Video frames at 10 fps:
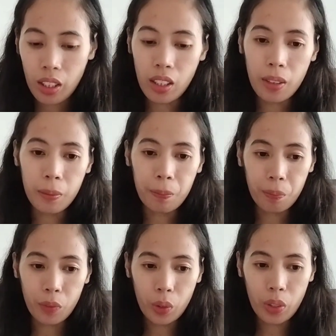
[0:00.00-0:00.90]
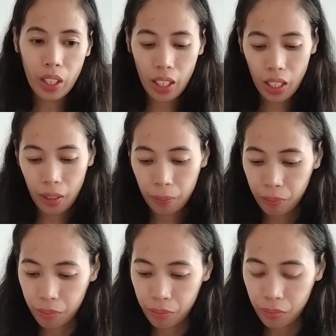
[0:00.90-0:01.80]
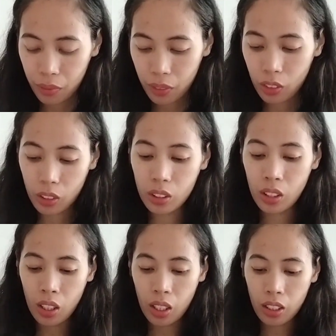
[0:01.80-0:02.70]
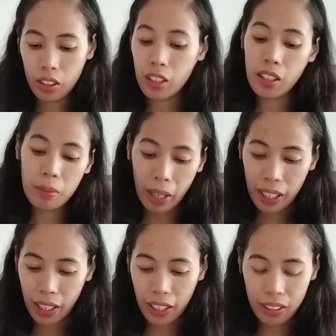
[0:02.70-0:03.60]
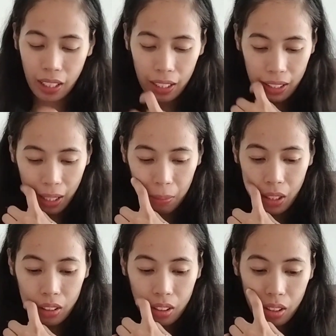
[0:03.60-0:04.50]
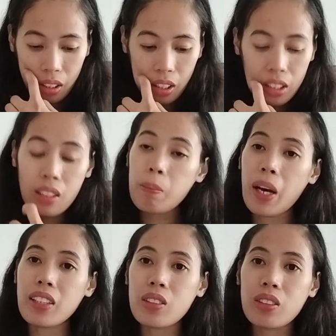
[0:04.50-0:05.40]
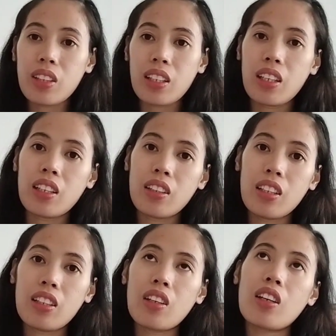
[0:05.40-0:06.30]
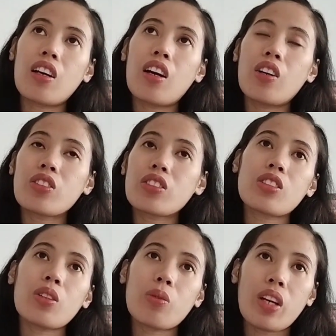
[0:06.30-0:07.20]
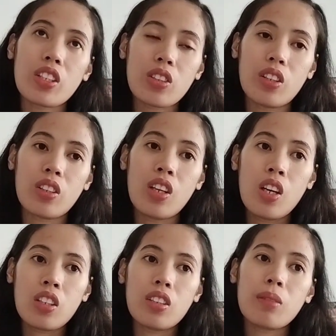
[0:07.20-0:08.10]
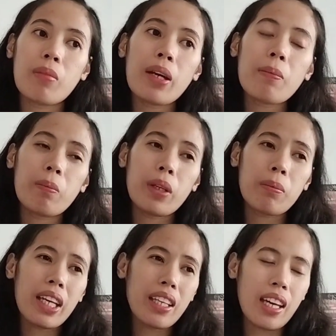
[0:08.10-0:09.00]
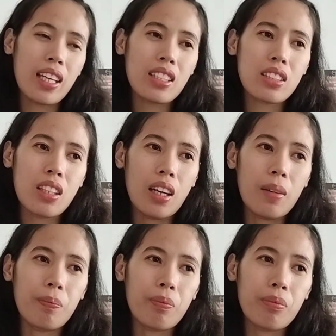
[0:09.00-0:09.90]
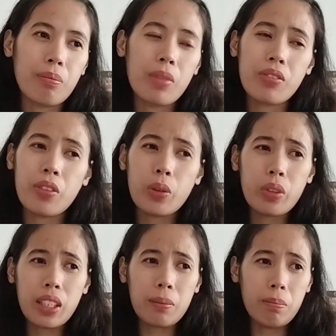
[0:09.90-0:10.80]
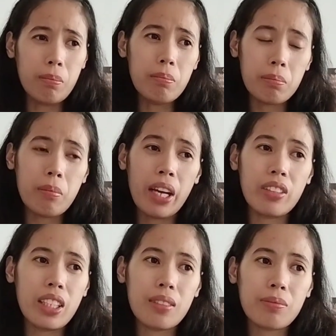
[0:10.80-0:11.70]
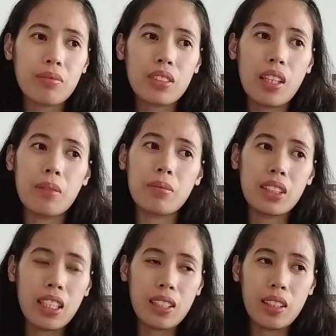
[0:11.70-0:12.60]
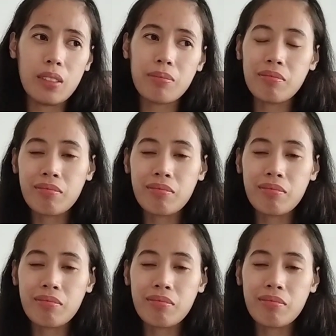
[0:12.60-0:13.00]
Okay. Because in my case, guys, because it depends on the situation. In my case, before we got married, I'm single.